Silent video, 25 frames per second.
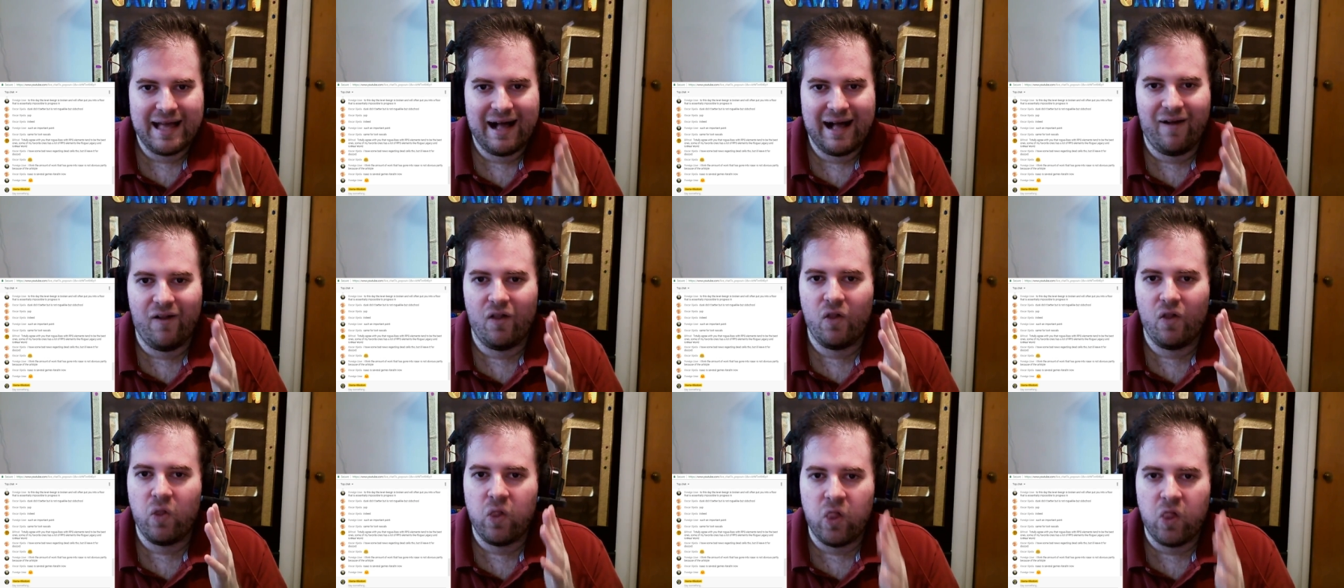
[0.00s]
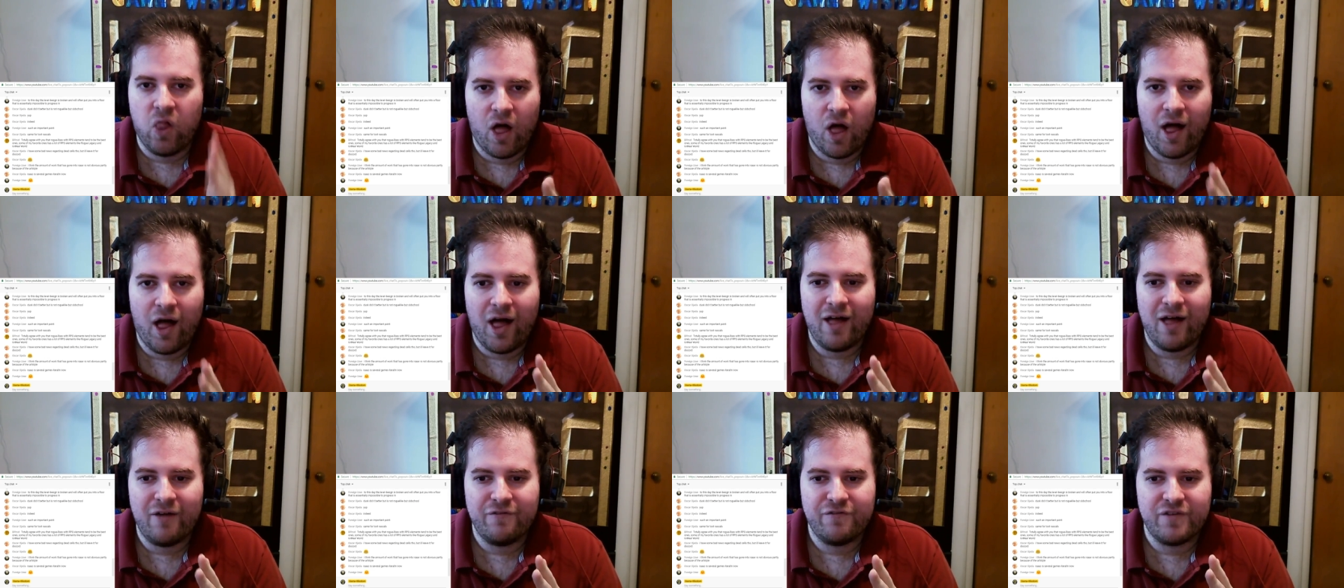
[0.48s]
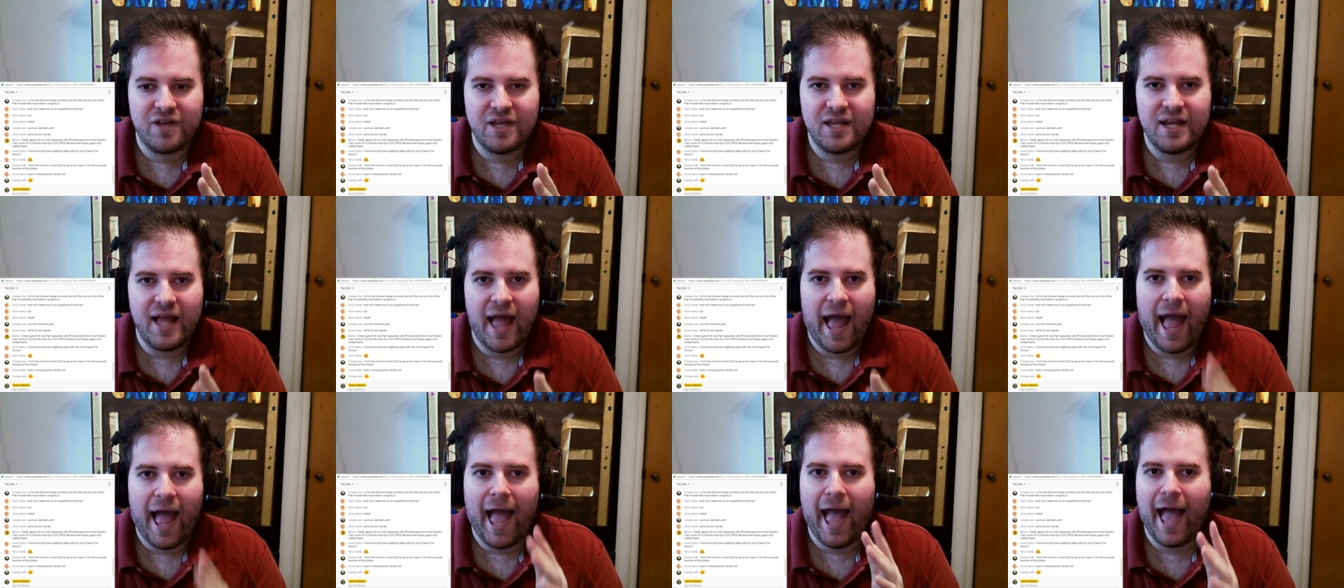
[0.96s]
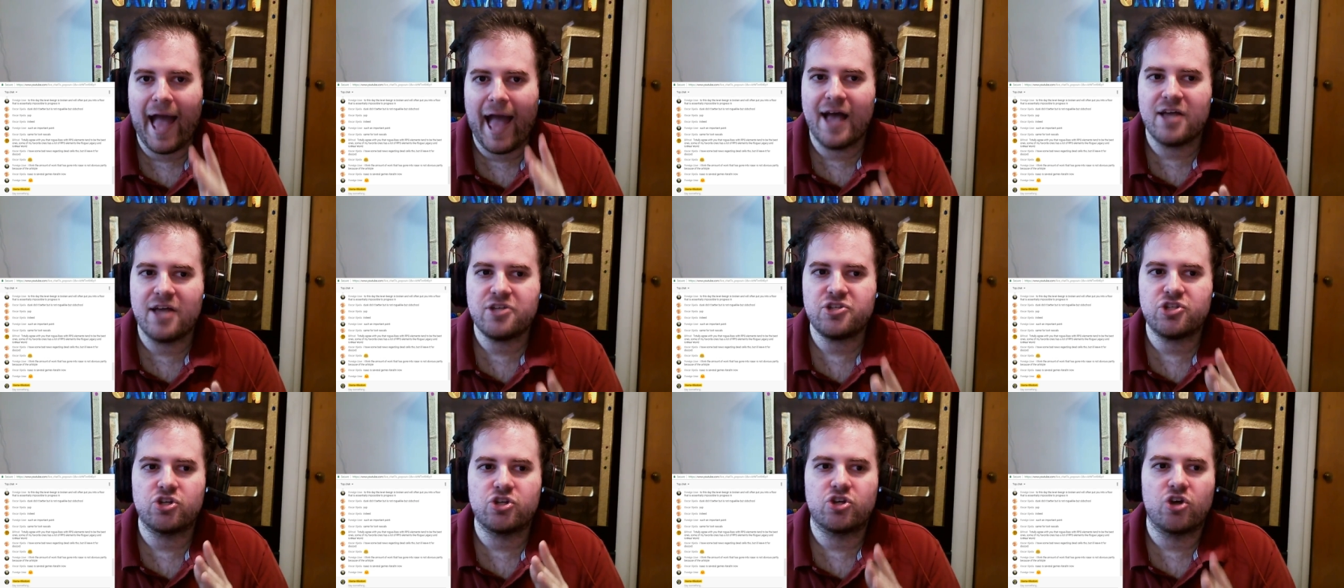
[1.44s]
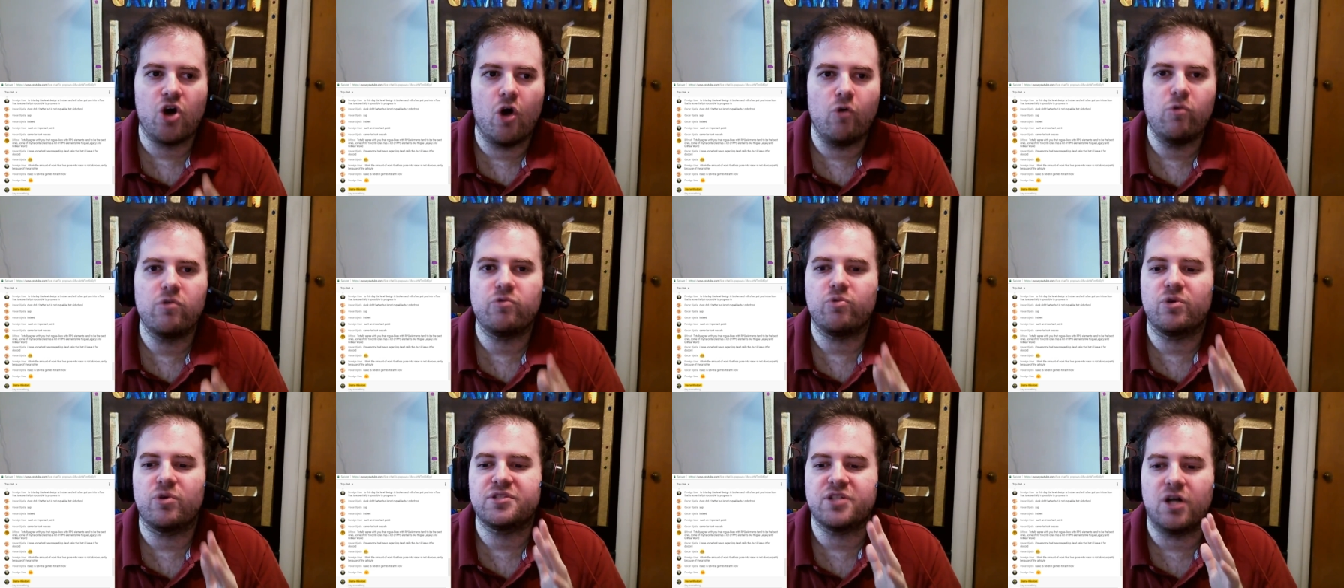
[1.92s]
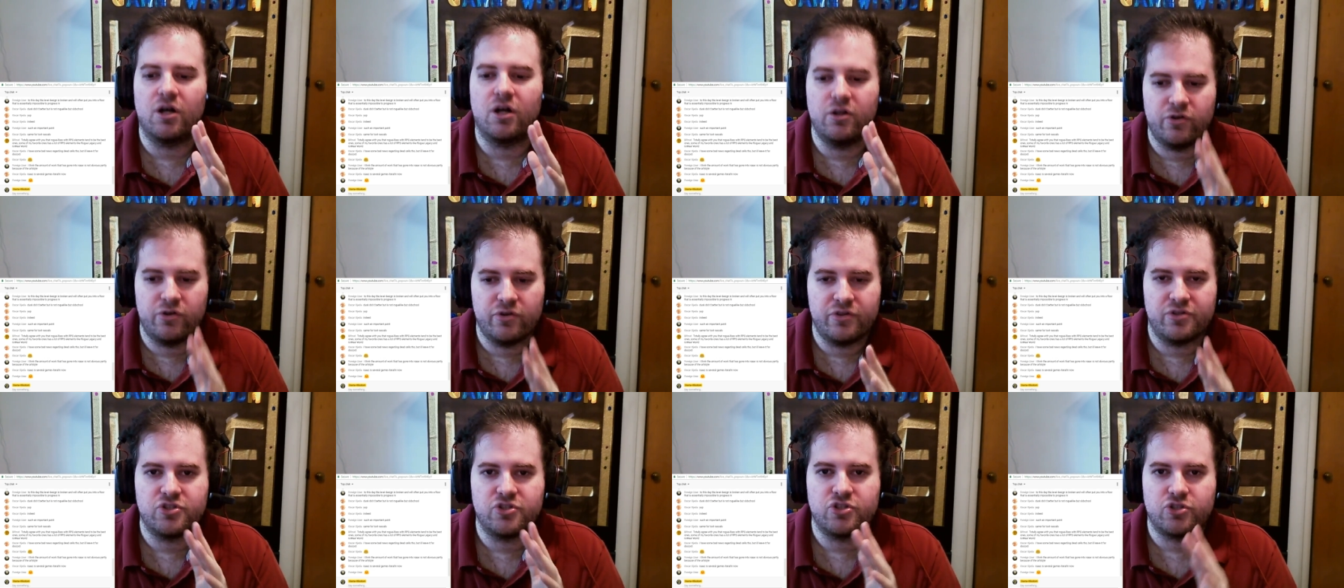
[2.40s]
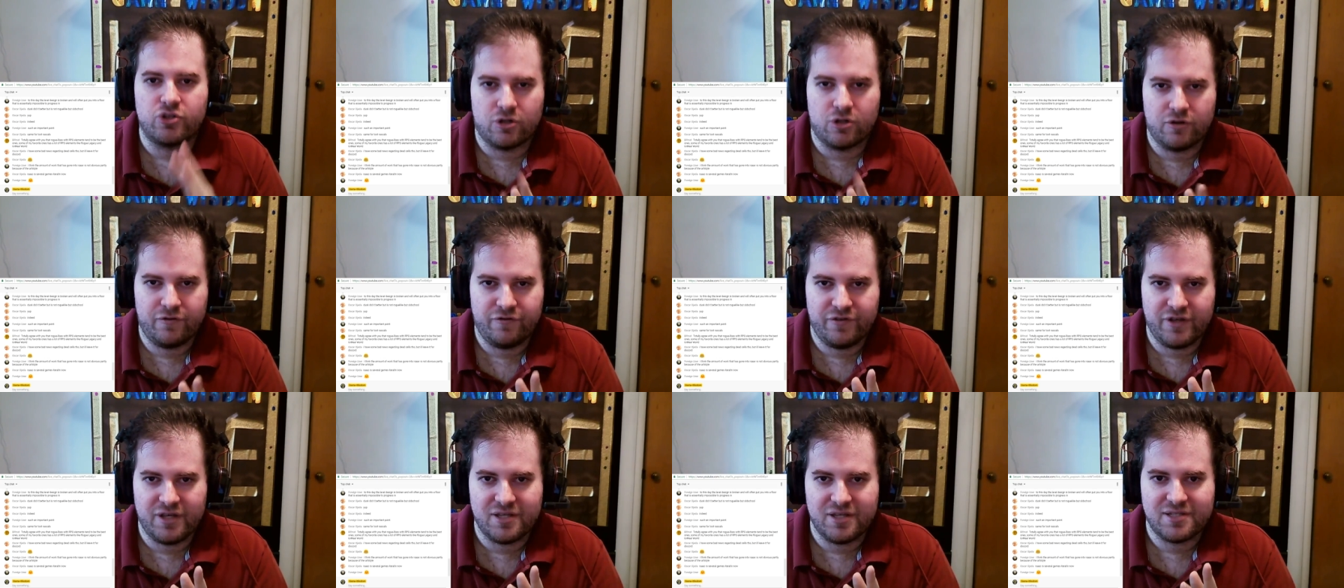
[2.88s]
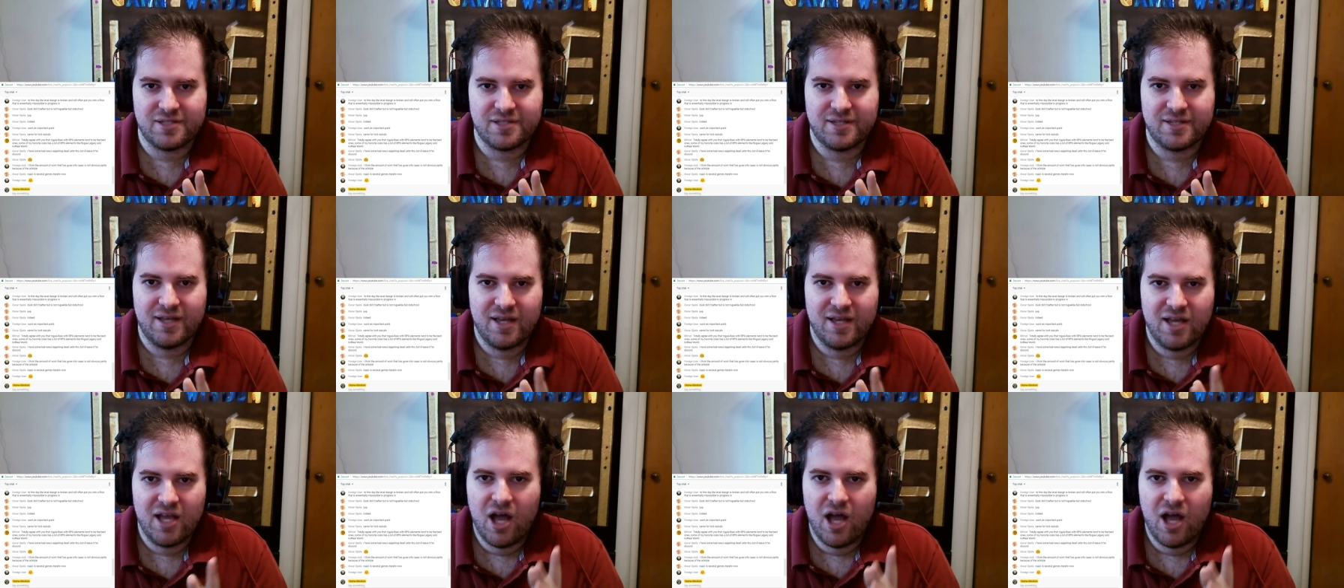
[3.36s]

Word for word: a lot of it has to go with what's under the surface,